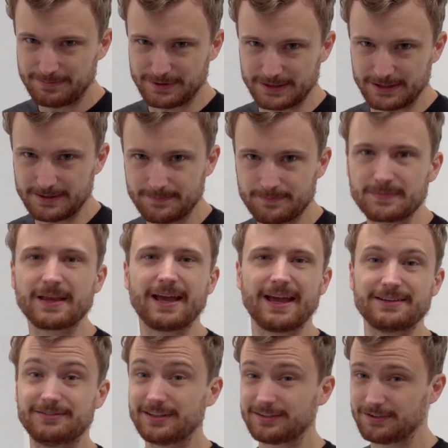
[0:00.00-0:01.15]
p,
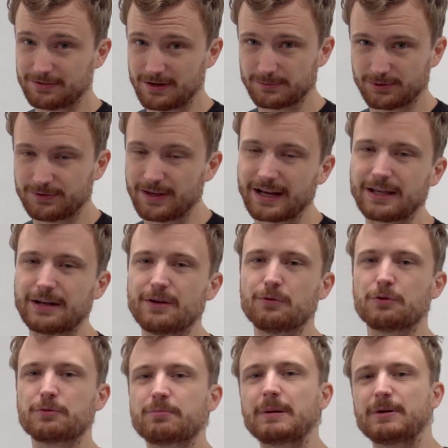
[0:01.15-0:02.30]
sixty frames a second
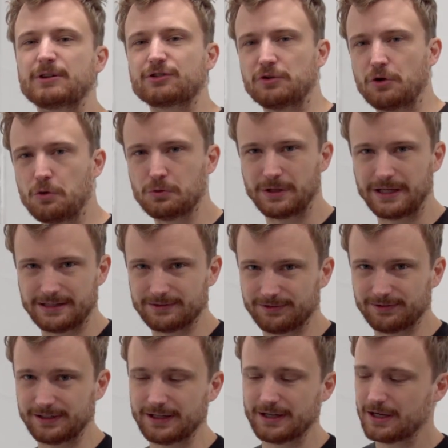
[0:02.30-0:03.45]
with pretty much no
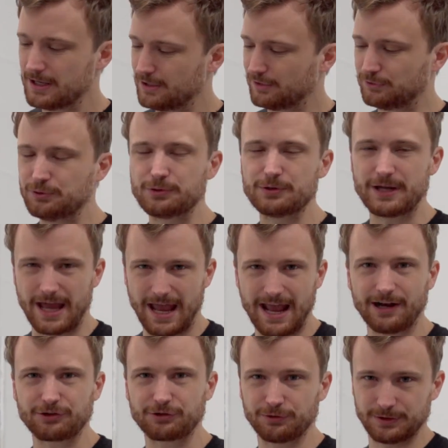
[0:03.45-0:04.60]
latency. So you can
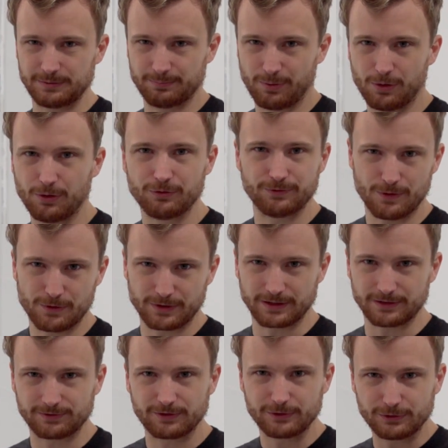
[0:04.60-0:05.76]
actually pull
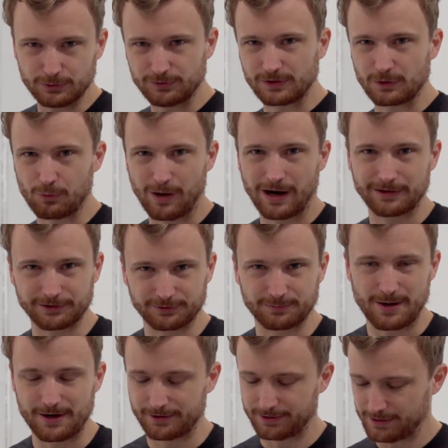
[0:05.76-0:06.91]
focus using the wireless
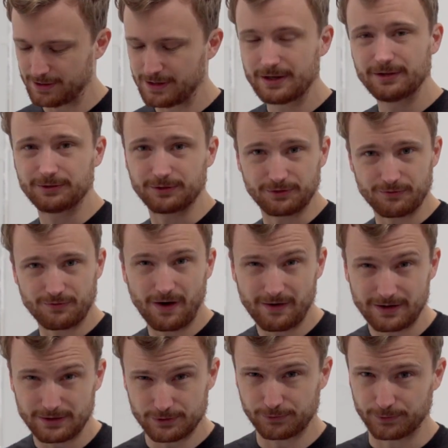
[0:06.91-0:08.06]
monitor. So it's a
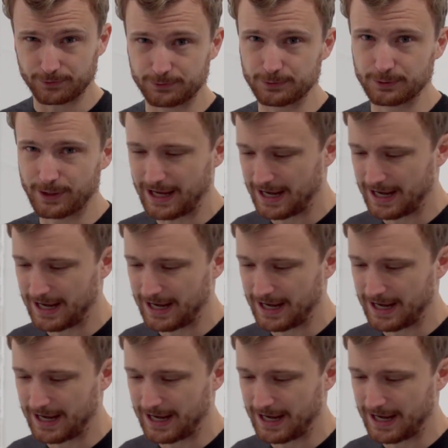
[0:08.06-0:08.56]
very useful tool to